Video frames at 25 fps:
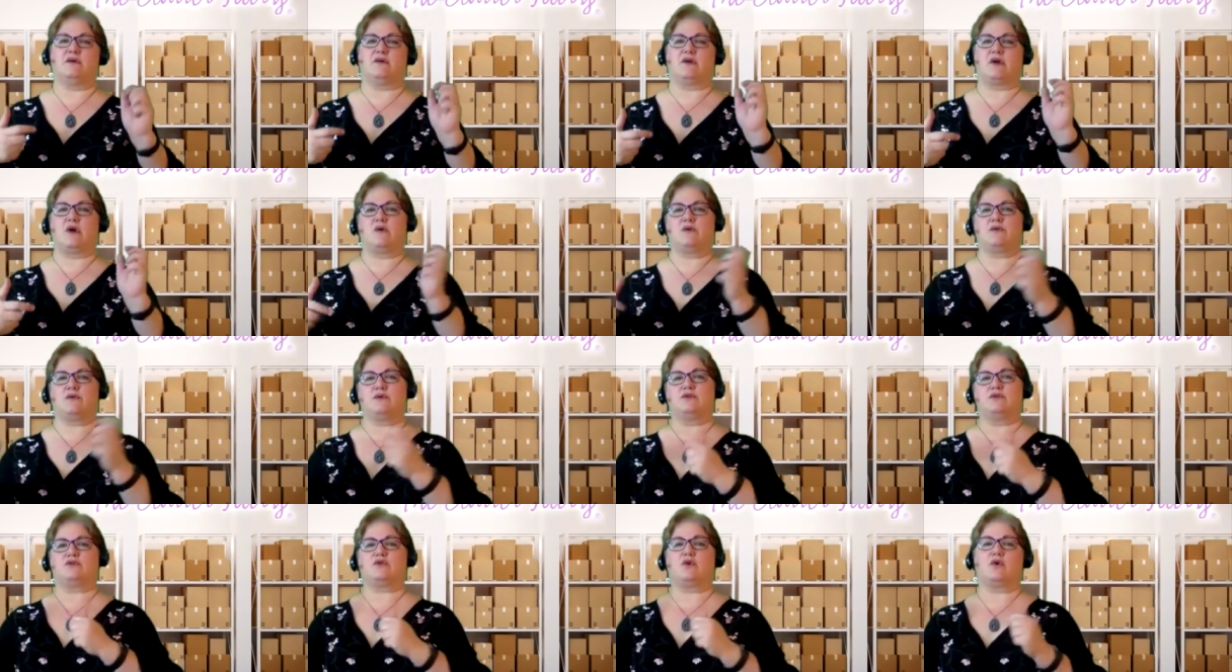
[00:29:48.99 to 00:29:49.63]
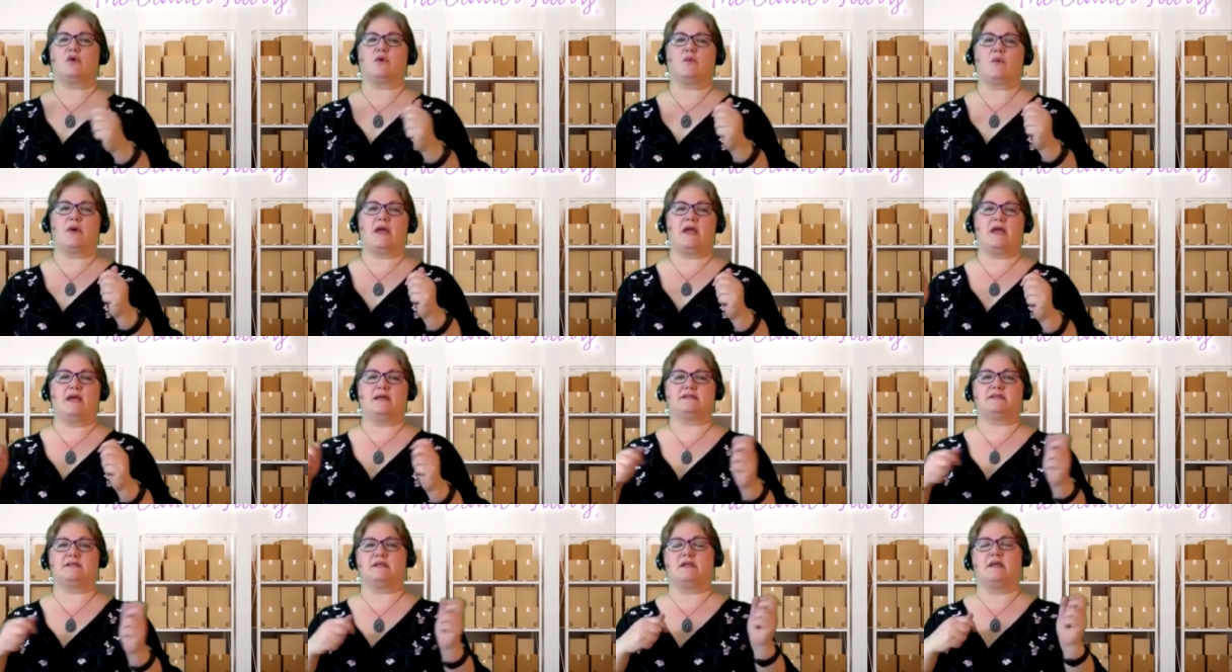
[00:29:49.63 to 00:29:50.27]
going through
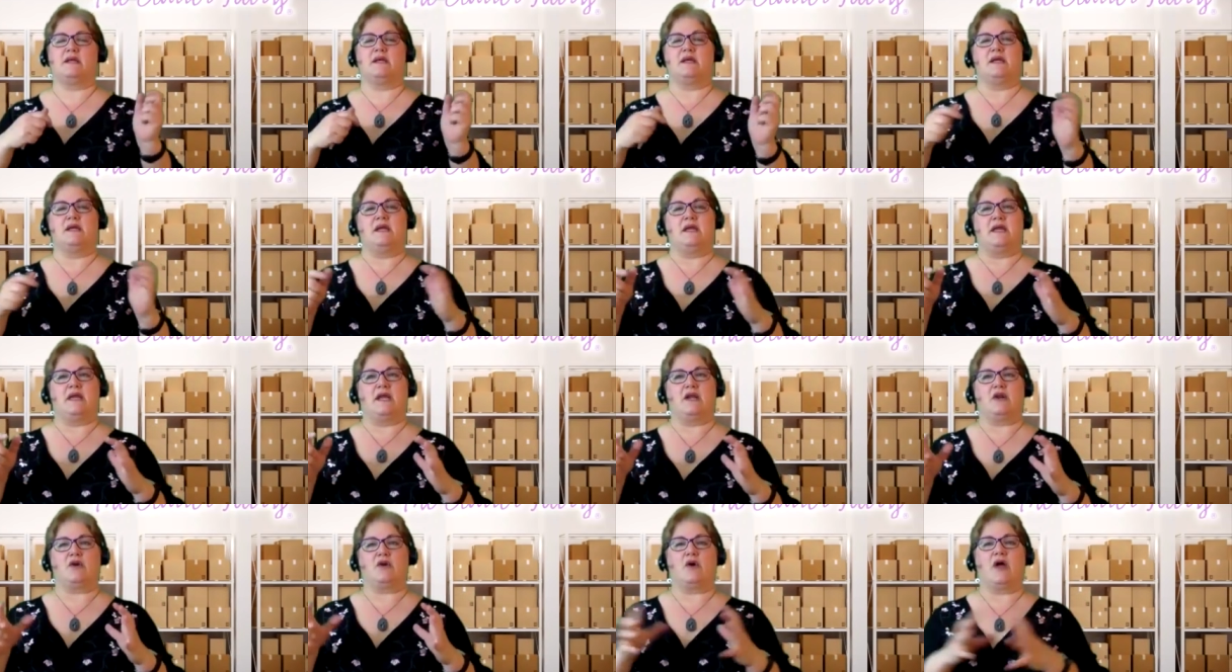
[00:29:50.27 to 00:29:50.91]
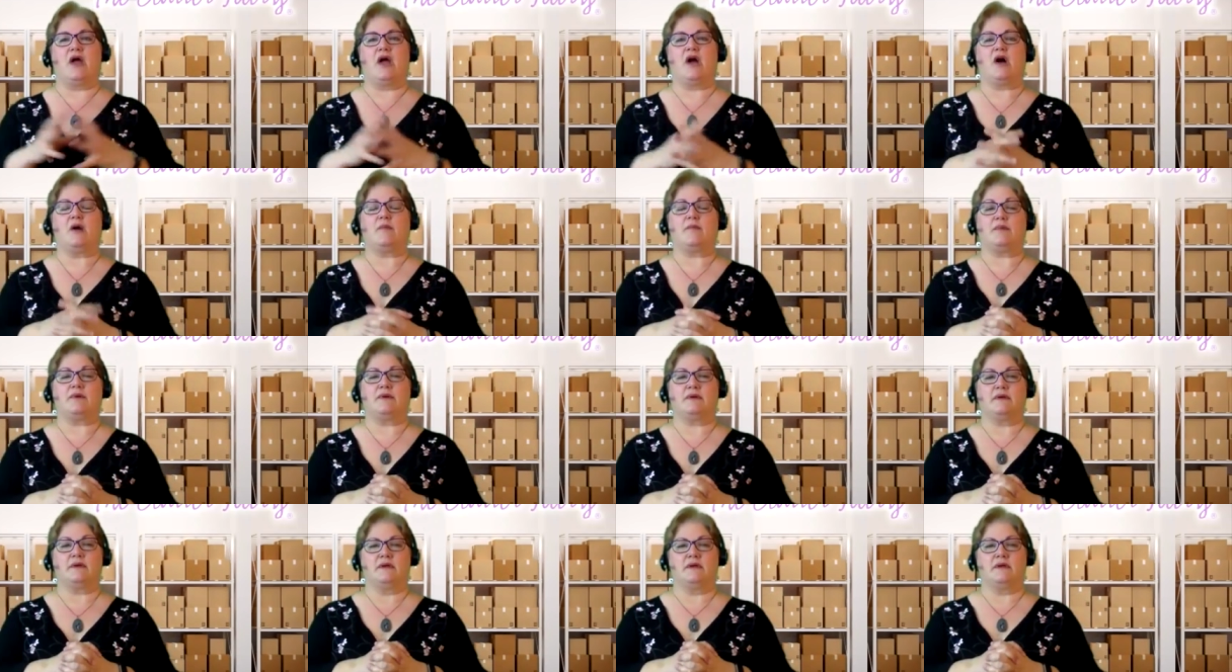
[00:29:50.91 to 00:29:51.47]
doorways, and it'll help